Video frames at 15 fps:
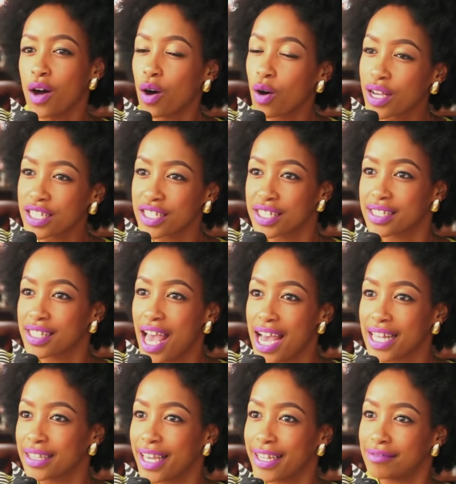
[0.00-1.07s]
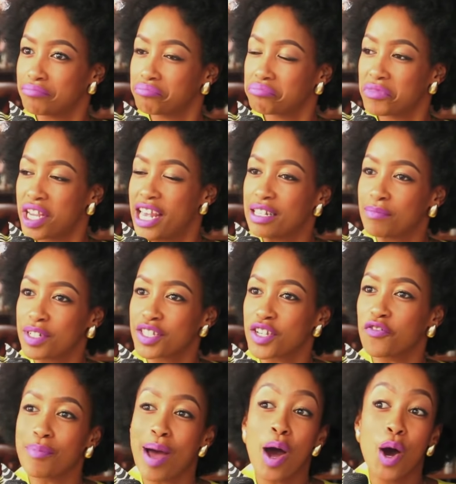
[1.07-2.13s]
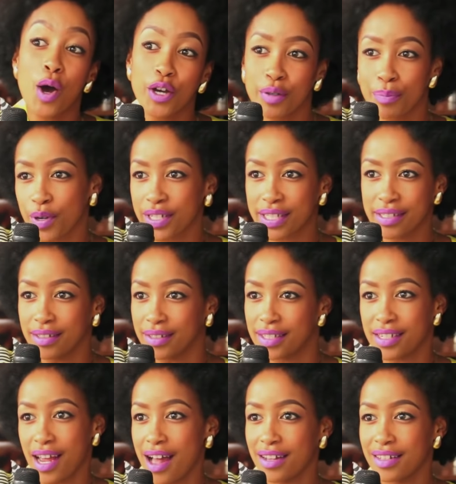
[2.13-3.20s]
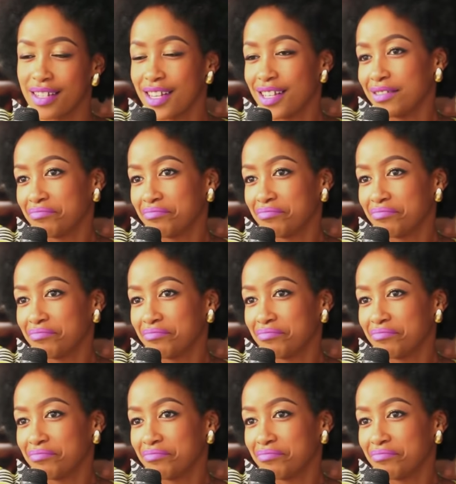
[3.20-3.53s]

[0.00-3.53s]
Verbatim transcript: And I always just add that element of my own personal style.